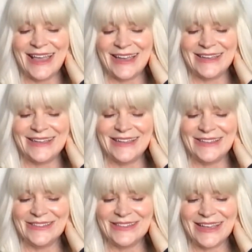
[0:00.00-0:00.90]
at
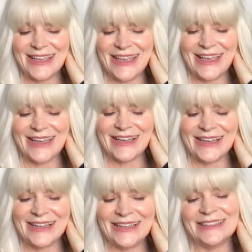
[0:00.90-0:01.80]
noon,
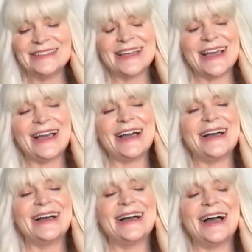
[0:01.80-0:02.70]
and
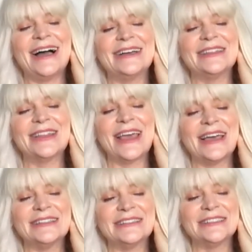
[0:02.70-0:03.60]
on
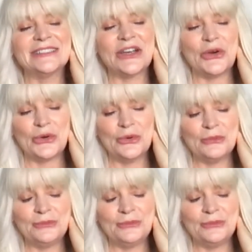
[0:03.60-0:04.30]
that show,